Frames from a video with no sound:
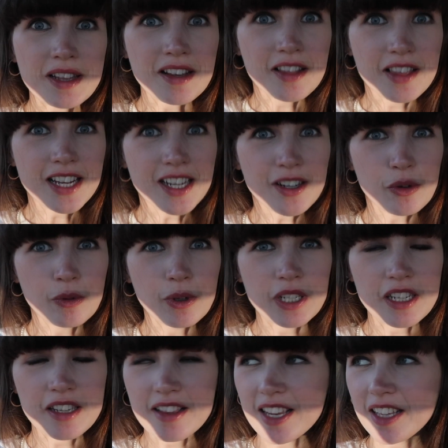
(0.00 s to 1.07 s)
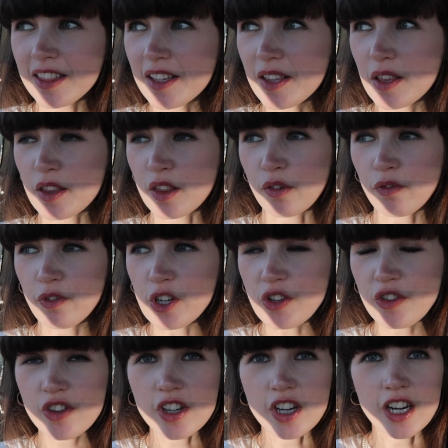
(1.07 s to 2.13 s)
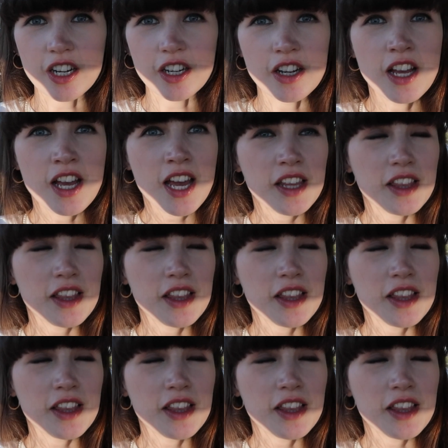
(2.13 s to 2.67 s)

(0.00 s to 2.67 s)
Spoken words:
As I think I already said, this is the first car